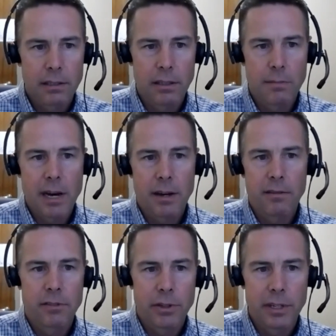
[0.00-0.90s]
the amount
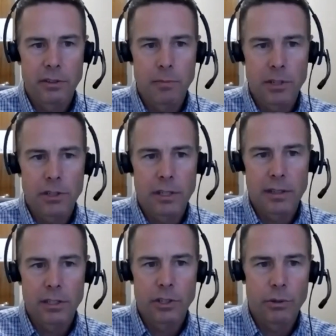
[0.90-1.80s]
of transmission
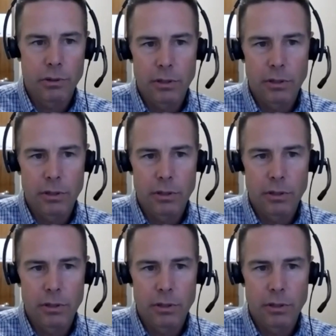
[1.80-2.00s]
that you